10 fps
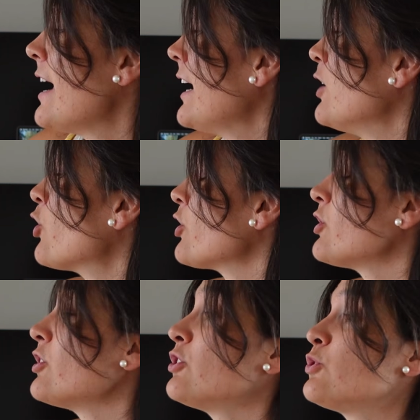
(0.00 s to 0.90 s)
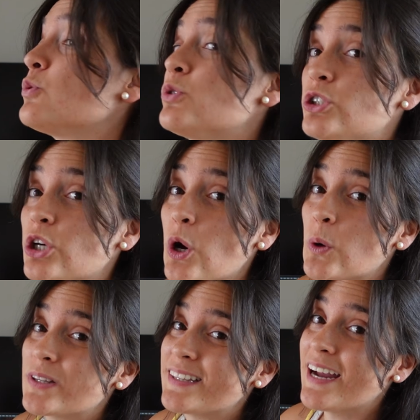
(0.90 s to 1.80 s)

in order to sew